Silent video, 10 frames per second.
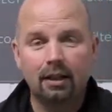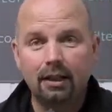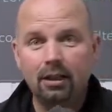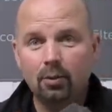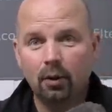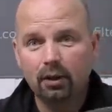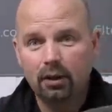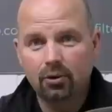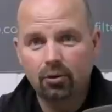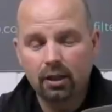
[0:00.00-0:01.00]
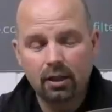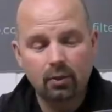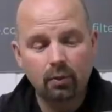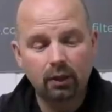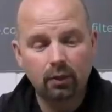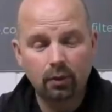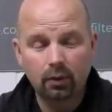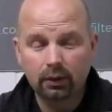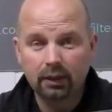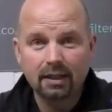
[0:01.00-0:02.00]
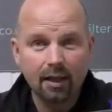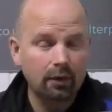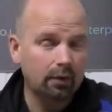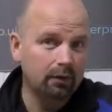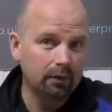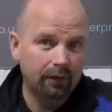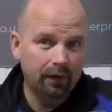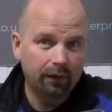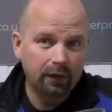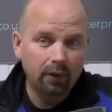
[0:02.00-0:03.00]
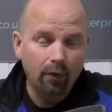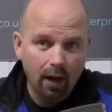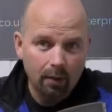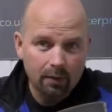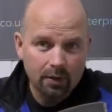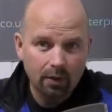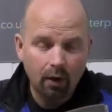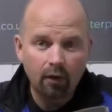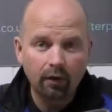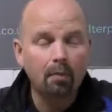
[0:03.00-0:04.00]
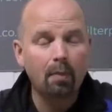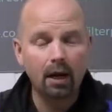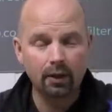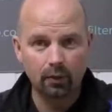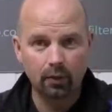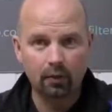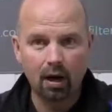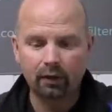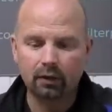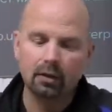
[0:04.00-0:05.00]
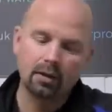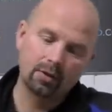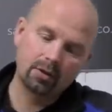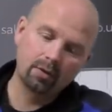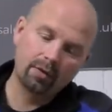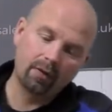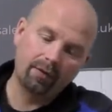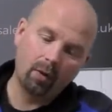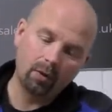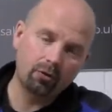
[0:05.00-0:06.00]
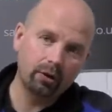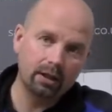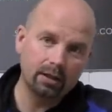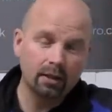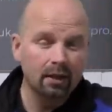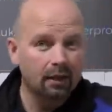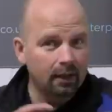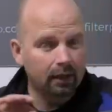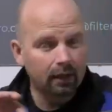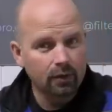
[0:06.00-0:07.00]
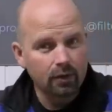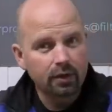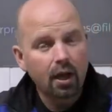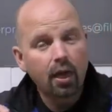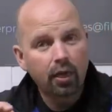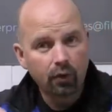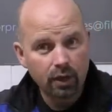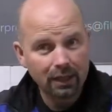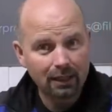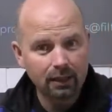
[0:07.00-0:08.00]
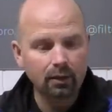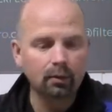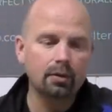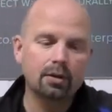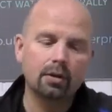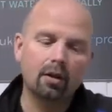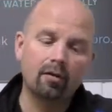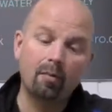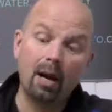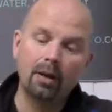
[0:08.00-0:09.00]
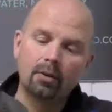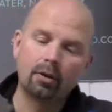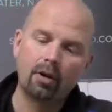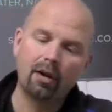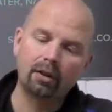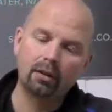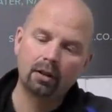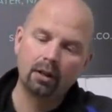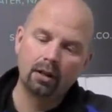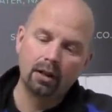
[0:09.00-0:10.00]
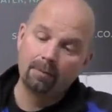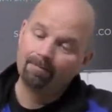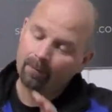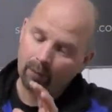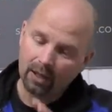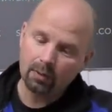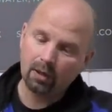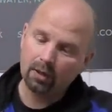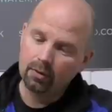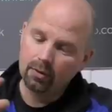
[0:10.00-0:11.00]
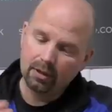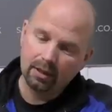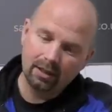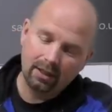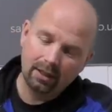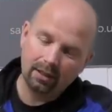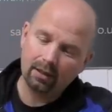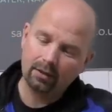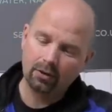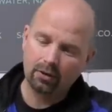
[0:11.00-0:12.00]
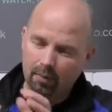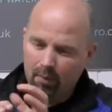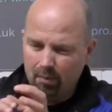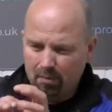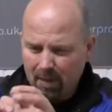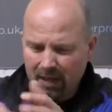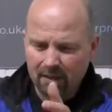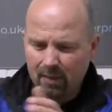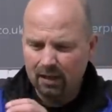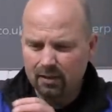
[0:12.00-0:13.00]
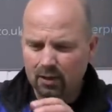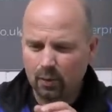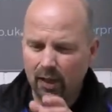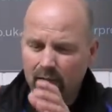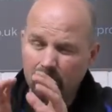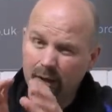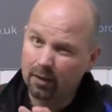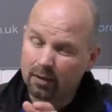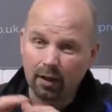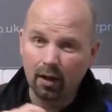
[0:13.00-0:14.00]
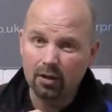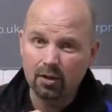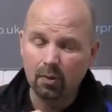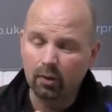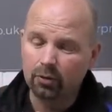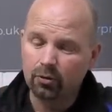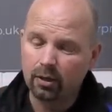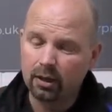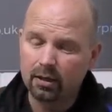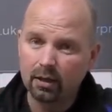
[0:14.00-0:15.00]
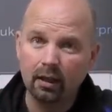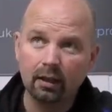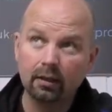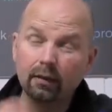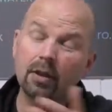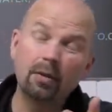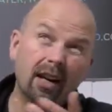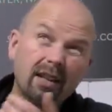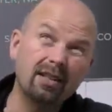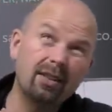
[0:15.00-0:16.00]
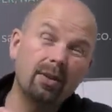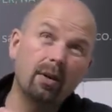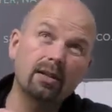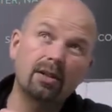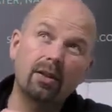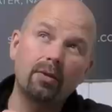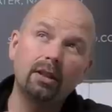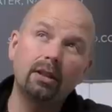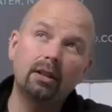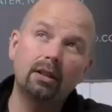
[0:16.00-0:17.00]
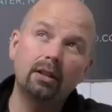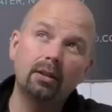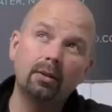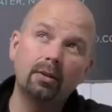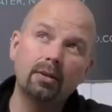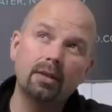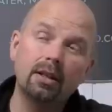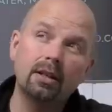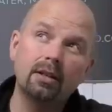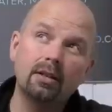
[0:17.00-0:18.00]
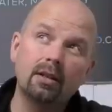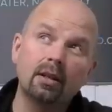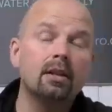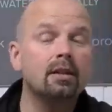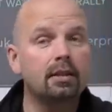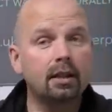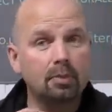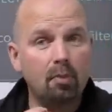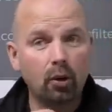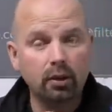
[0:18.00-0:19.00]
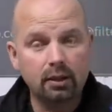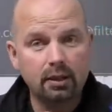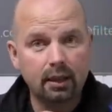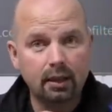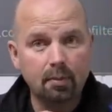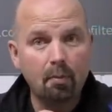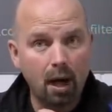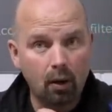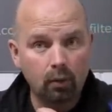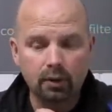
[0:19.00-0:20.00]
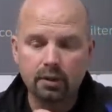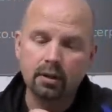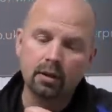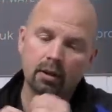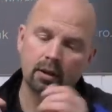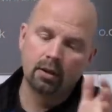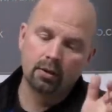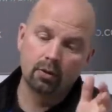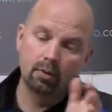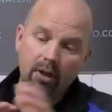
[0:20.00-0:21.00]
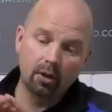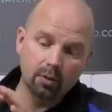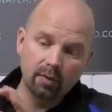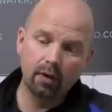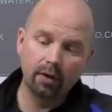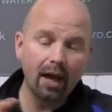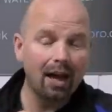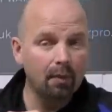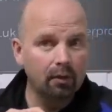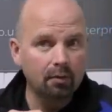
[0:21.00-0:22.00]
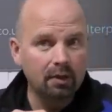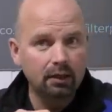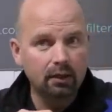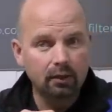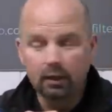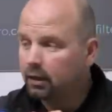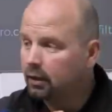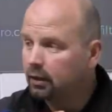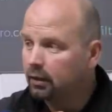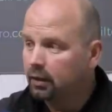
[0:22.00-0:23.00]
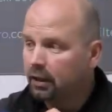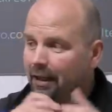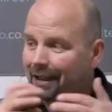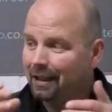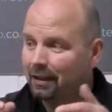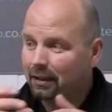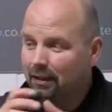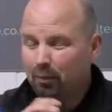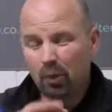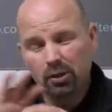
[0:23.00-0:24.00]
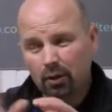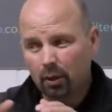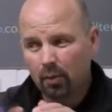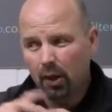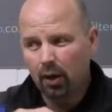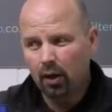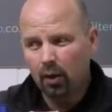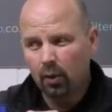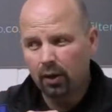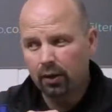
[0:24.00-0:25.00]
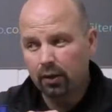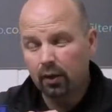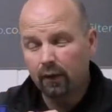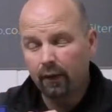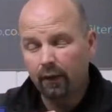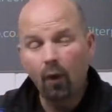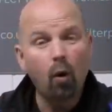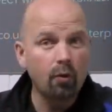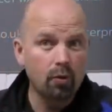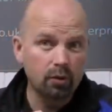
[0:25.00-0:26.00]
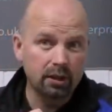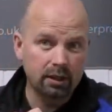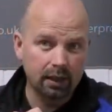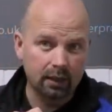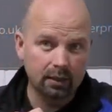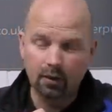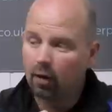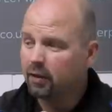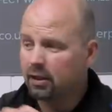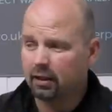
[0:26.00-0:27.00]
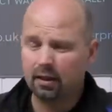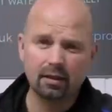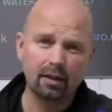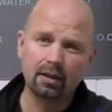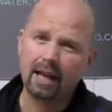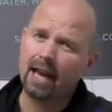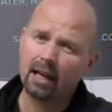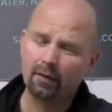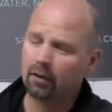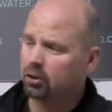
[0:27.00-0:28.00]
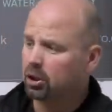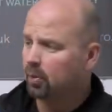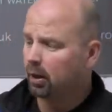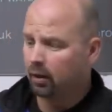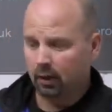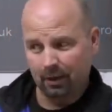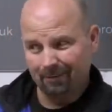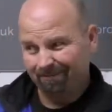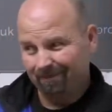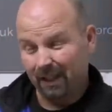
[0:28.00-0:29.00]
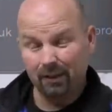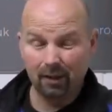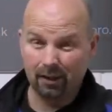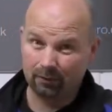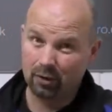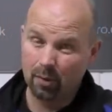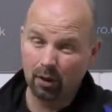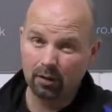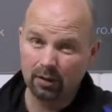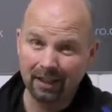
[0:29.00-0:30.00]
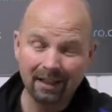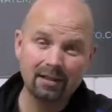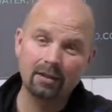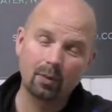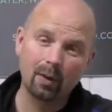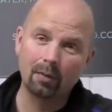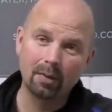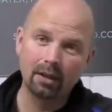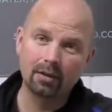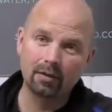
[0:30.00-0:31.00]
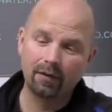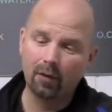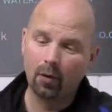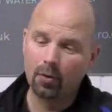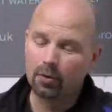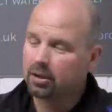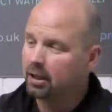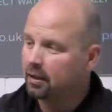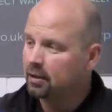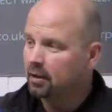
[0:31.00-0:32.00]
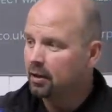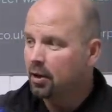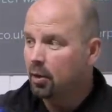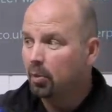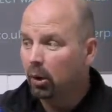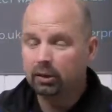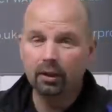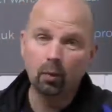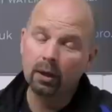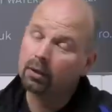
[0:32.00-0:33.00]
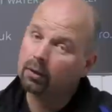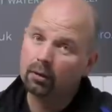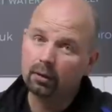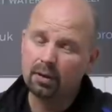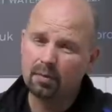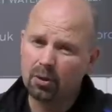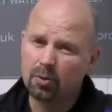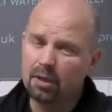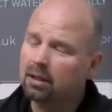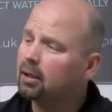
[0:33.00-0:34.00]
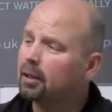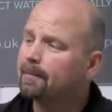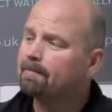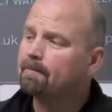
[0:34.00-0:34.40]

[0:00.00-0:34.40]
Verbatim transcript: Each one of these trays will hold 750 grams of bio gravel. So we've got four trays, that gives us three kilos of bio gravel. That's what I used in here just to maximize the space because they are small trays and for you guys in the US three kilos is 6.6 pounds so because we've got that amount of media in here it puts it on par with the 406 obviously this thing's a hell of a lot cheaper to be honest it isn't as well made as the 406 but it will hold as much media